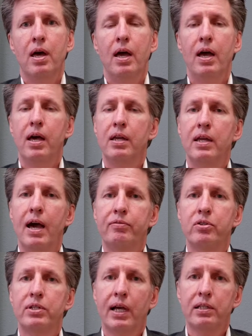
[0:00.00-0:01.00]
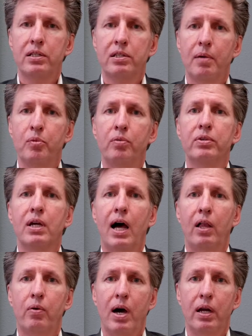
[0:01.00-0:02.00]
And after Texas, I moved to
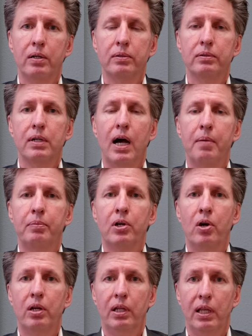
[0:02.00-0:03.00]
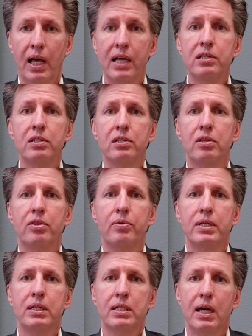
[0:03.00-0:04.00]
Colorado. I'm currently licensed in
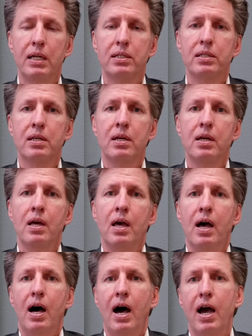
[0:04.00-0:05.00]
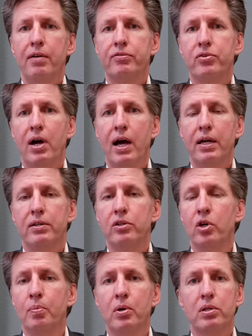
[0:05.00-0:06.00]
3 states. I've tried
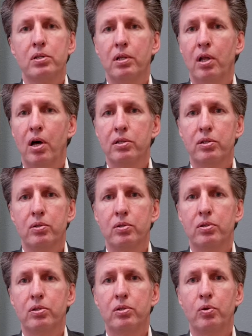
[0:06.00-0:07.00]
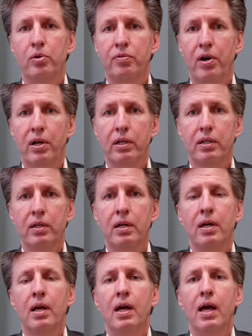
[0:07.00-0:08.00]
numerous lawsuits to a verdict,
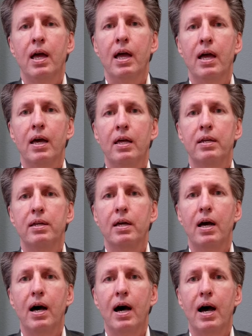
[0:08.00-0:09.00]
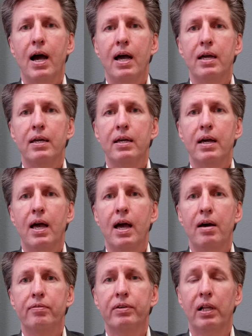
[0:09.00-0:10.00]
and I
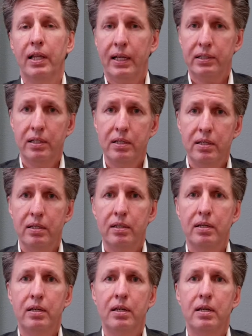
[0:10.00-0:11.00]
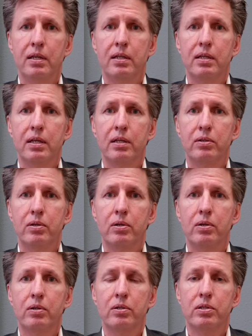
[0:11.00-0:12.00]
have collected in
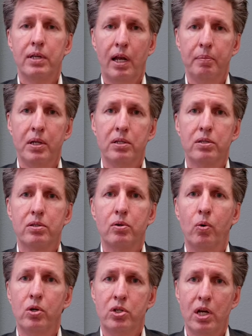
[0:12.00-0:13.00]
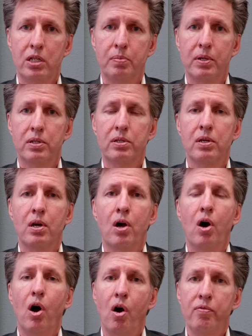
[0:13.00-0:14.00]
either settlements or judgments
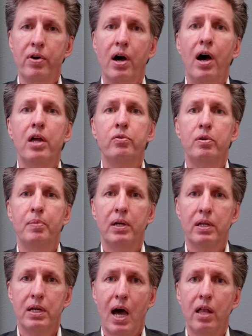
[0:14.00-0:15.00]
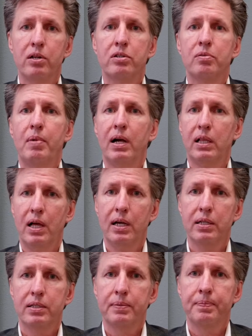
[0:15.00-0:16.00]
over $100 million from my
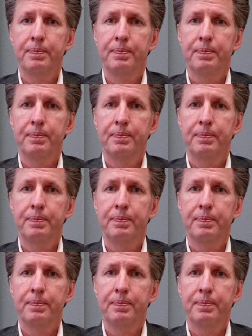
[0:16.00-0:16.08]
clients.